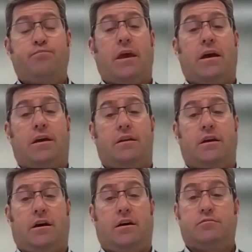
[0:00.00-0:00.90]
And
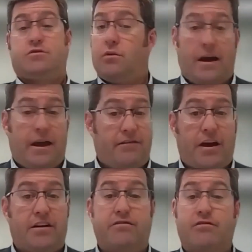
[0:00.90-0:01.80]
so I have
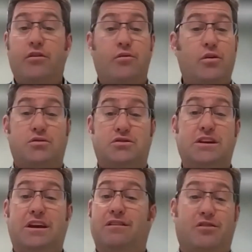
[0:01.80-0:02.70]
had a front row
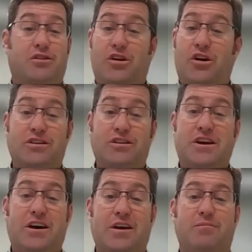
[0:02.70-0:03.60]
seat for a long
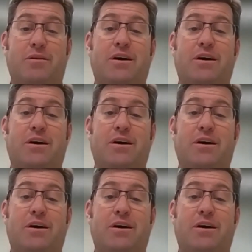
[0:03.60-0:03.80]
time